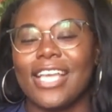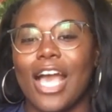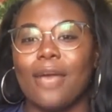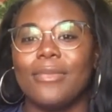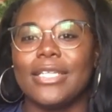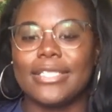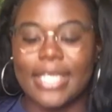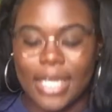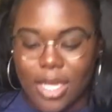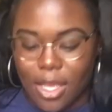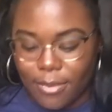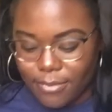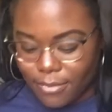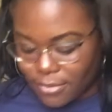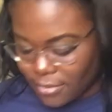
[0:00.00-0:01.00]
I'm gonna stand
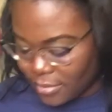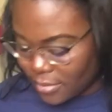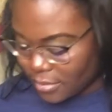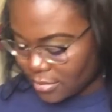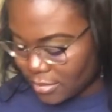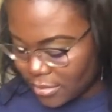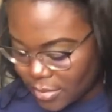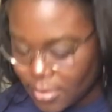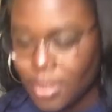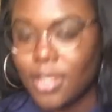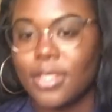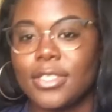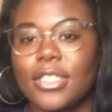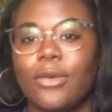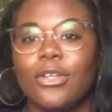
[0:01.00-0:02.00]
up.
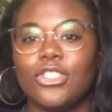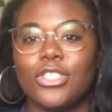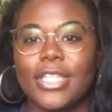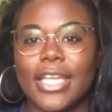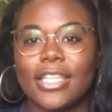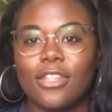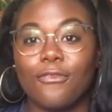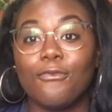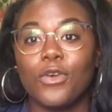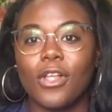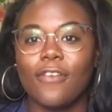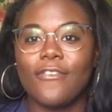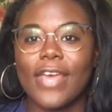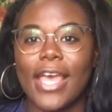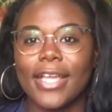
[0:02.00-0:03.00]
I want you to get the
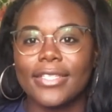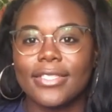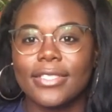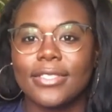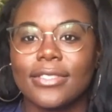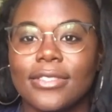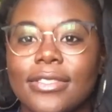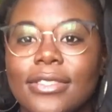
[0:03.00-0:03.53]
full effect